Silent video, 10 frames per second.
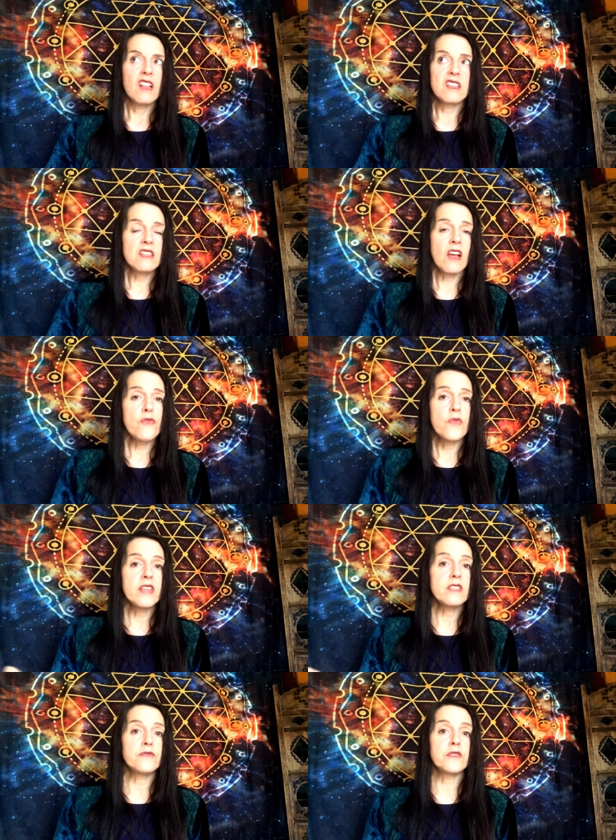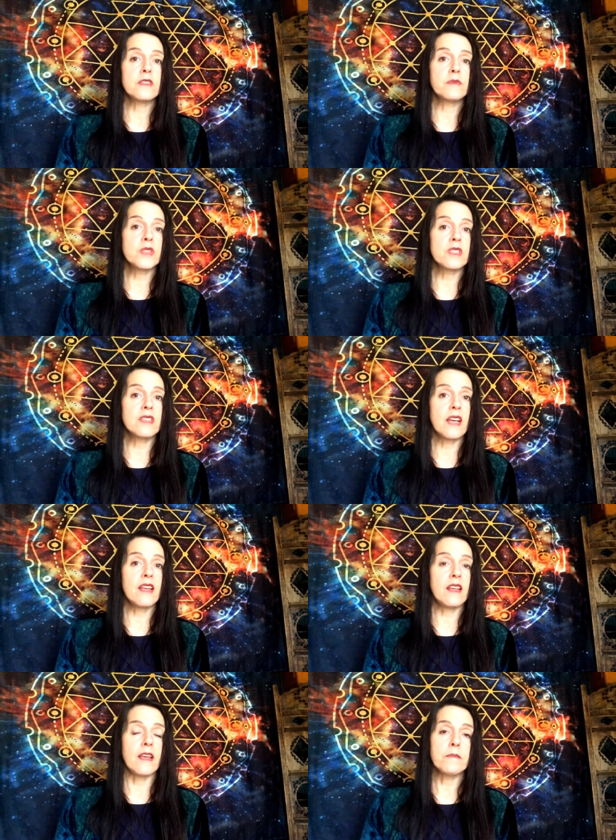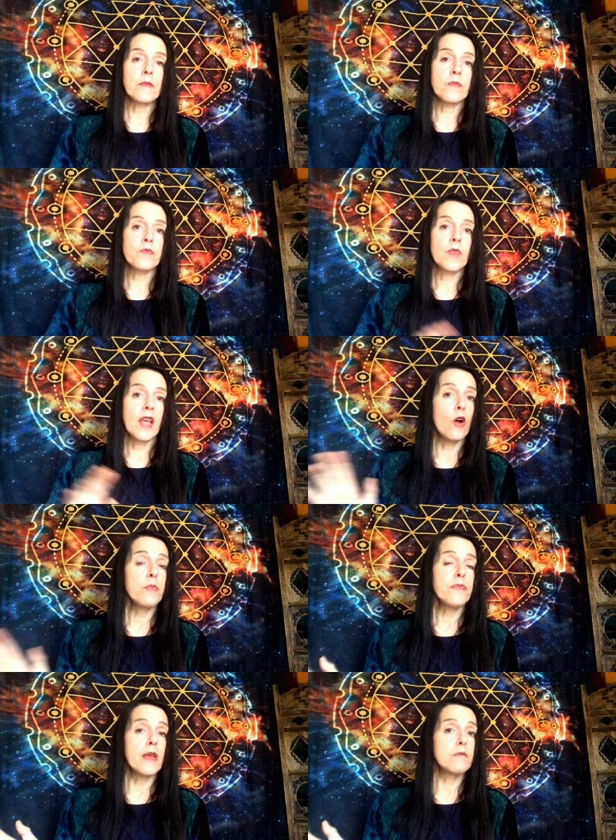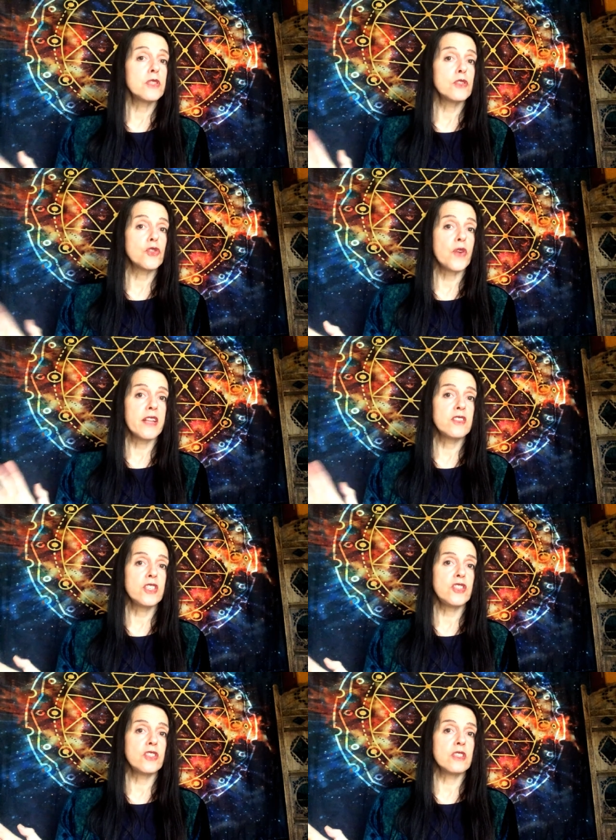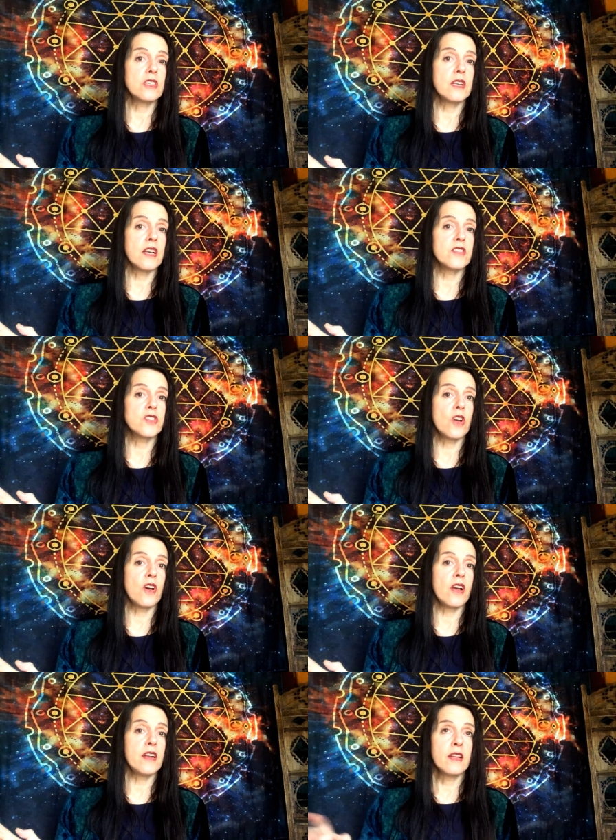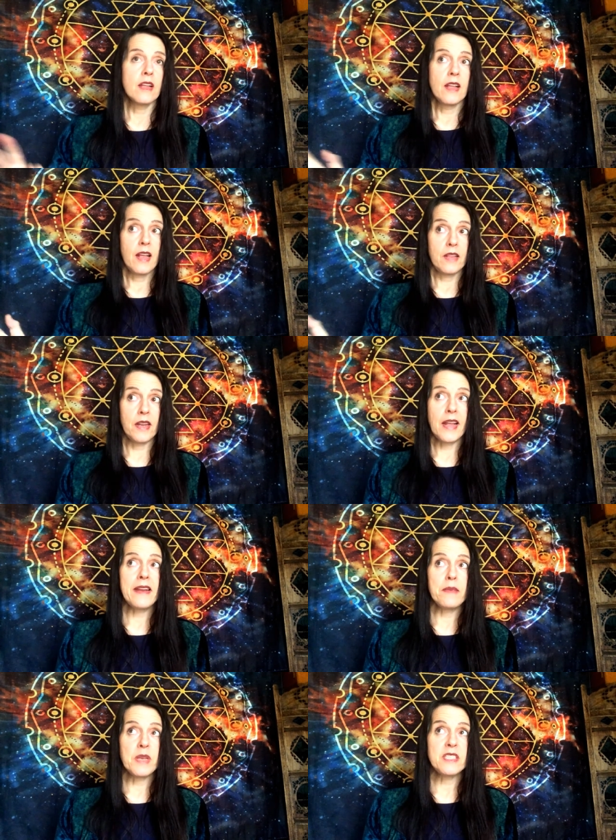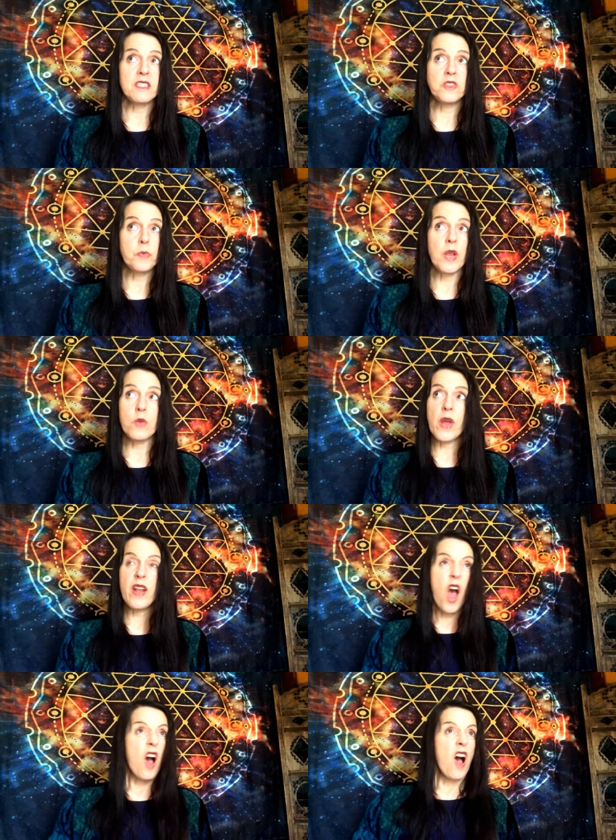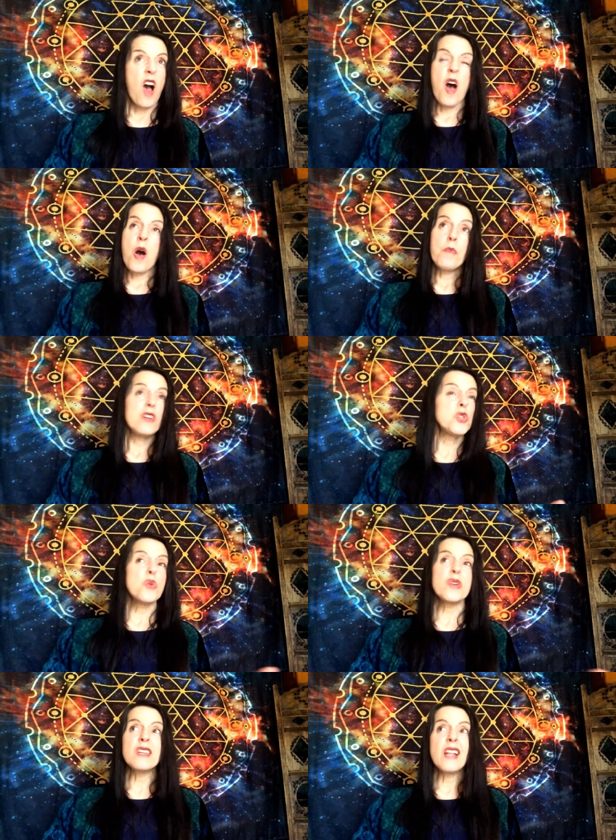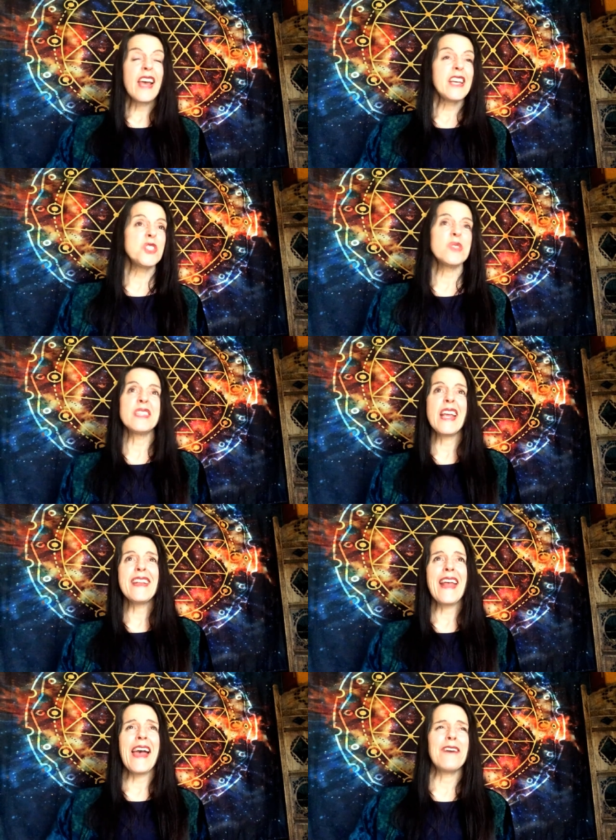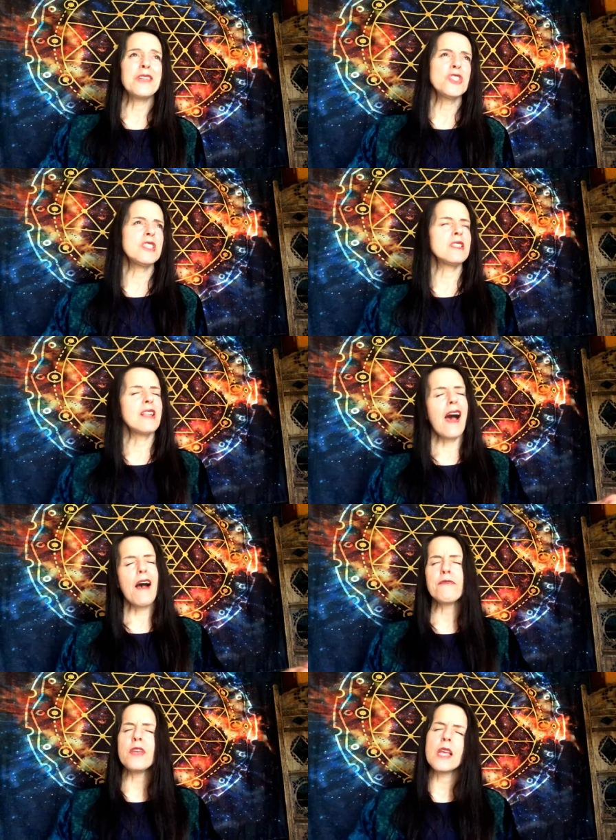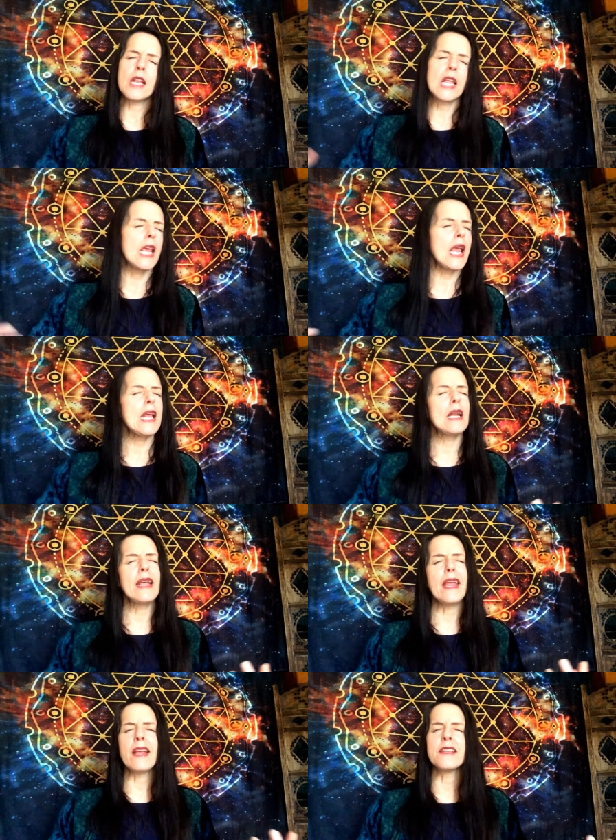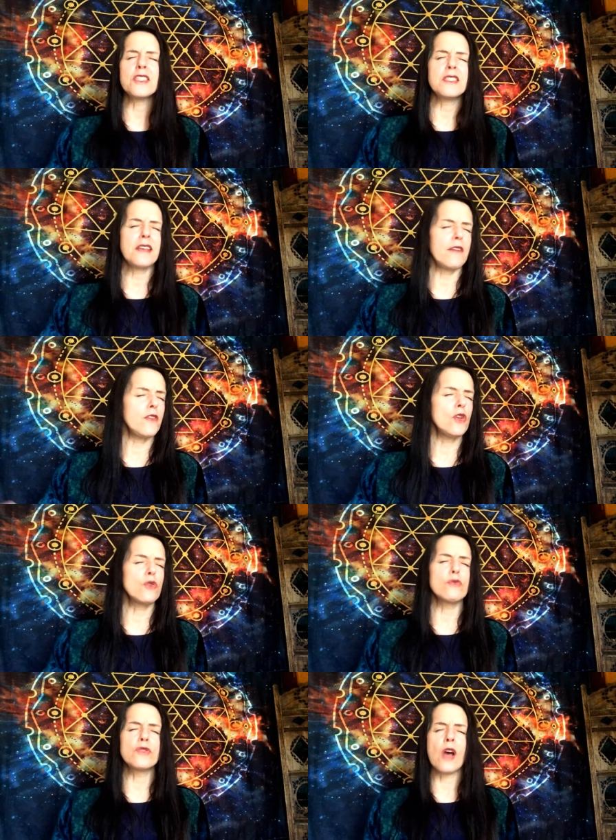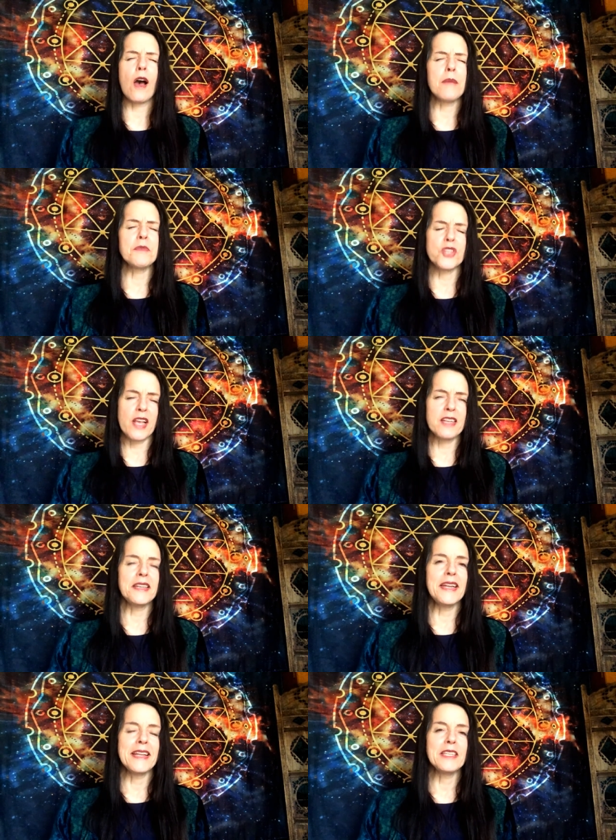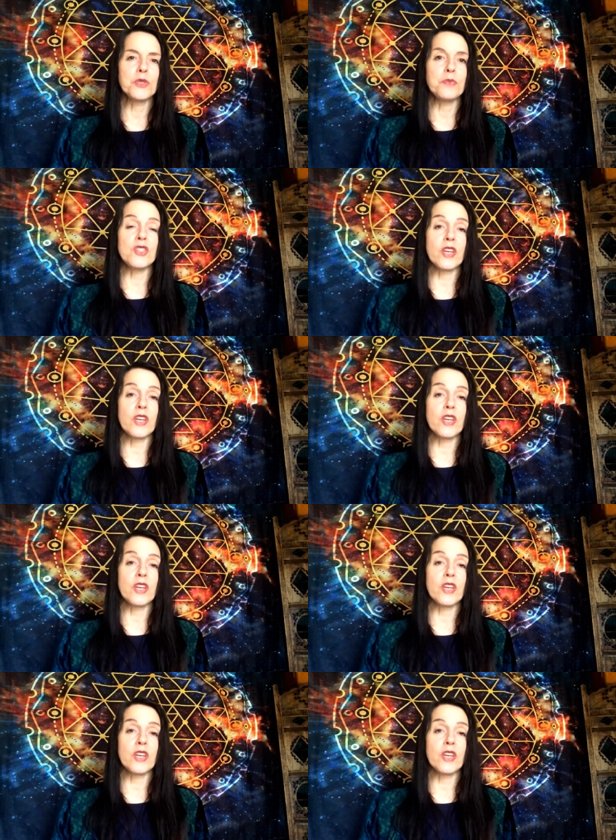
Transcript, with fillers: there's no reason for them to stay there. Help them to transition to the other side. And the lady messaged me and went, my daughter lays on there now and she's laughing and giggling and she's having a good time and she actually lets me